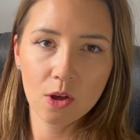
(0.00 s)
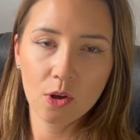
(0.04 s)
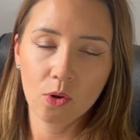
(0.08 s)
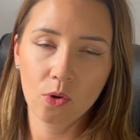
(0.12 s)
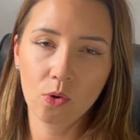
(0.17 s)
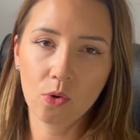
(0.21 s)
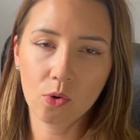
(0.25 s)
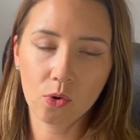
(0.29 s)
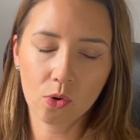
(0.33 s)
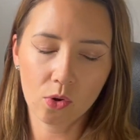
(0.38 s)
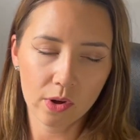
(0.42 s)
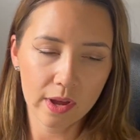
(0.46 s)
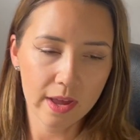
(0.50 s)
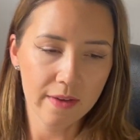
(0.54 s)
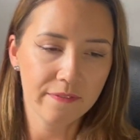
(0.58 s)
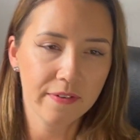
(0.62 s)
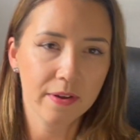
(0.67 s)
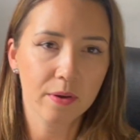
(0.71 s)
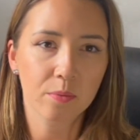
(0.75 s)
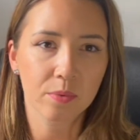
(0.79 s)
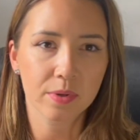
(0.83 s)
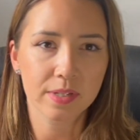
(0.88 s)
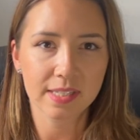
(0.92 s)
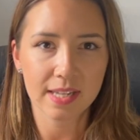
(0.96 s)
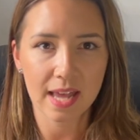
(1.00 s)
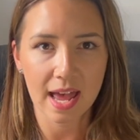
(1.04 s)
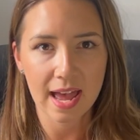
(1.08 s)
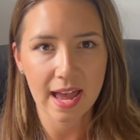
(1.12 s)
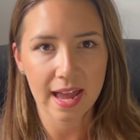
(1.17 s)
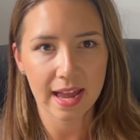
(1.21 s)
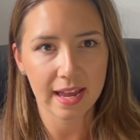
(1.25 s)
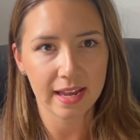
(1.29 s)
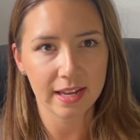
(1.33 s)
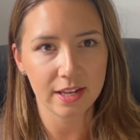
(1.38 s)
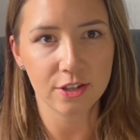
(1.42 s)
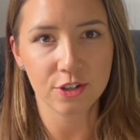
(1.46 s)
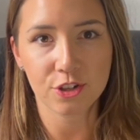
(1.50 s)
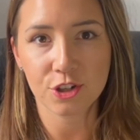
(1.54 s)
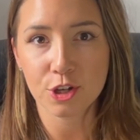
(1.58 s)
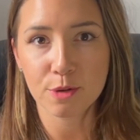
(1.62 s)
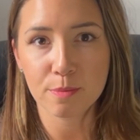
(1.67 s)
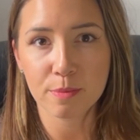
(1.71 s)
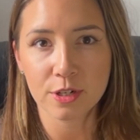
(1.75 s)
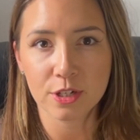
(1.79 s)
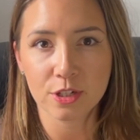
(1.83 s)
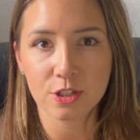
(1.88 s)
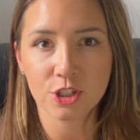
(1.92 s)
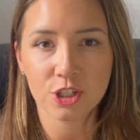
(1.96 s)
Or if it was a
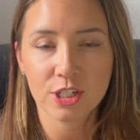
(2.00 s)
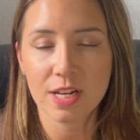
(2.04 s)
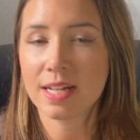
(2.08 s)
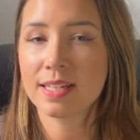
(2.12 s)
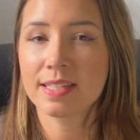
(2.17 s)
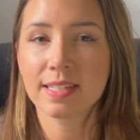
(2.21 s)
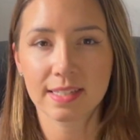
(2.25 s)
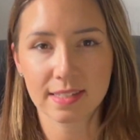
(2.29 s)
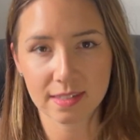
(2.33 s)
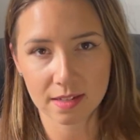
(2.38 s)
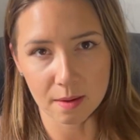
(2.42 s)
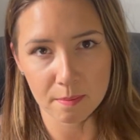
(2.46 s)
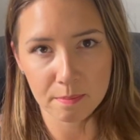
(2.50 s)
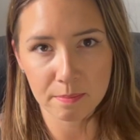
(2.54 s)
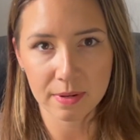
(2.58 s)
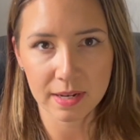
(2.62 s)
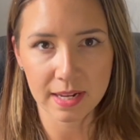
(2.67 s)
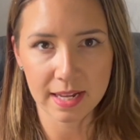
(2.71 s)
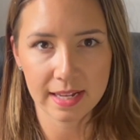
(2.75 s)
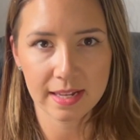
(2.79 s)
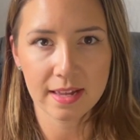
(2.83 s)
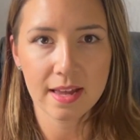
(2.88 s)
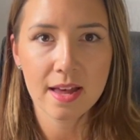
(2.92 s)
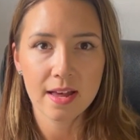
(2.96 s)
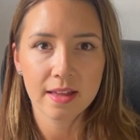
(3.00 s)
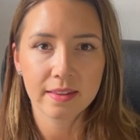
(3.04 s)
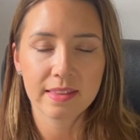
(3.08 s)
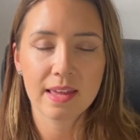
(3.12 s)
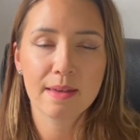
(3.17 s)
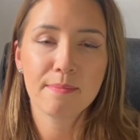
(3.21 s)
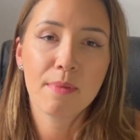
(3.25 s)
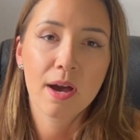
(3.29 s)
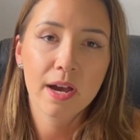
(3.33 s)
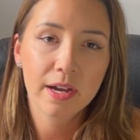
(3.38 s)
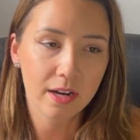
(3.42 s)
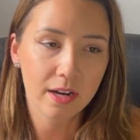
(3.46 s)
human genetics company, they might